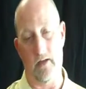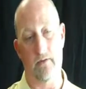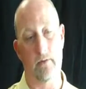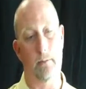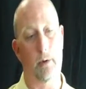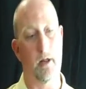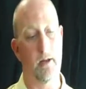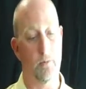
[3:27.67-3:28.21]

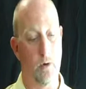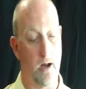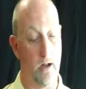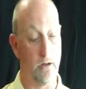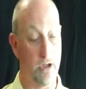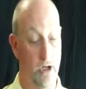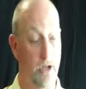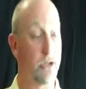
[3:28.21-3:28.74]
Devin played
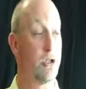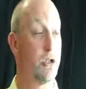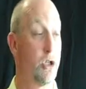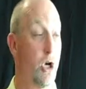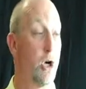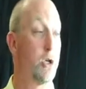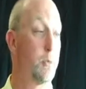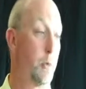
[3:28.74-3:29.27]
well.
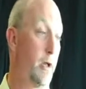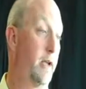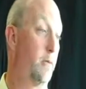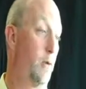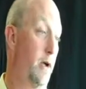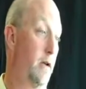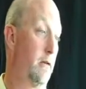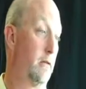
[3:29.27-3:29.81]
Justin Church
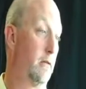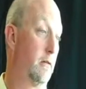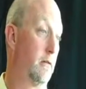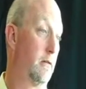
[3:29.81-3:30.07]
played well.